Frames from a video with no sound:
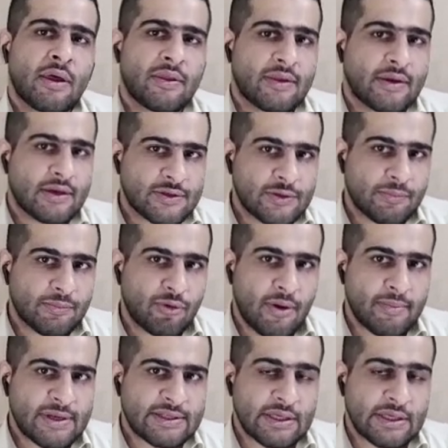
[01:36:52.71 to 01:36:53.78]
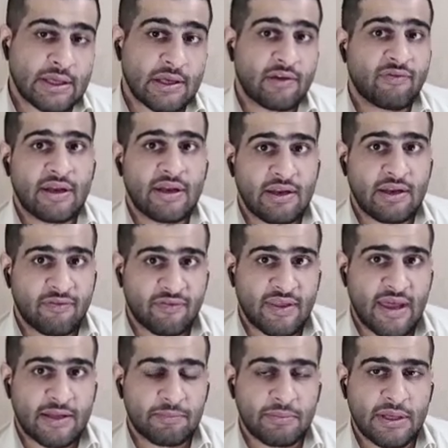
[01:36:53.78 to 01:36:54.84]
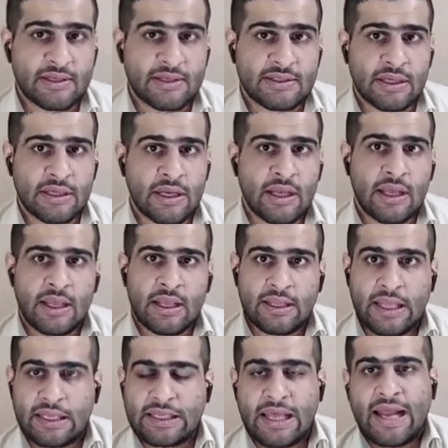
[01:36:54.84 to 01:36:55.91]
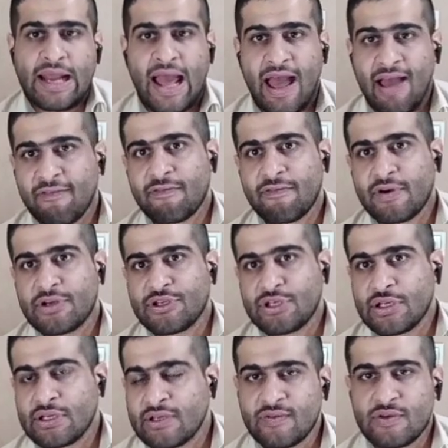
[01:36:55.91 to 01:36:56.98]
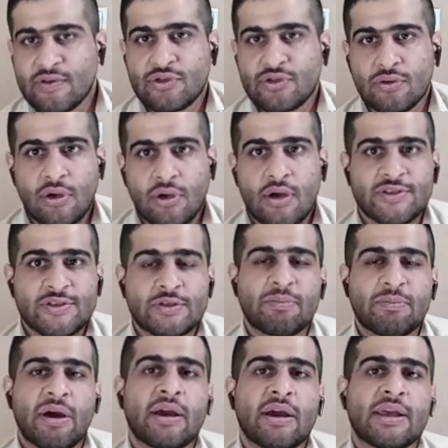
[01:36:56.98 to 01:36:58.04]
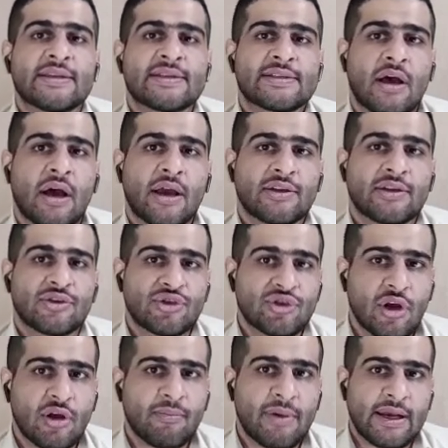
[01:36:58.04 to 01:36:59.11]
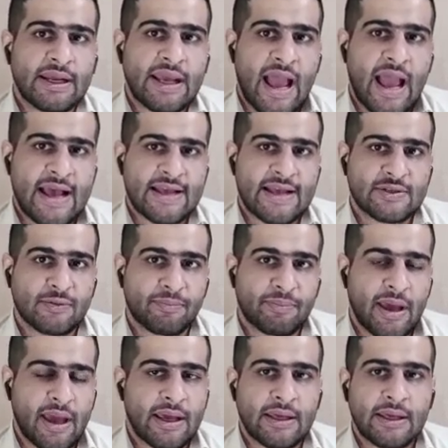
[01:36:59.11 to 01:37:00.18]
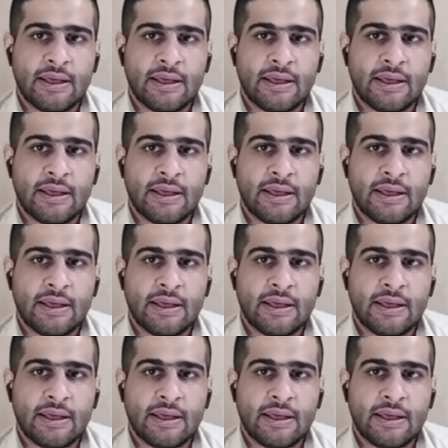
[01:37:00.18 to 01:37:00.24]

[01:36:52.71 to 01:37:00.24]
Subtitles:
their supremacy, even if that means that an average individual customer inside Germany has to pay,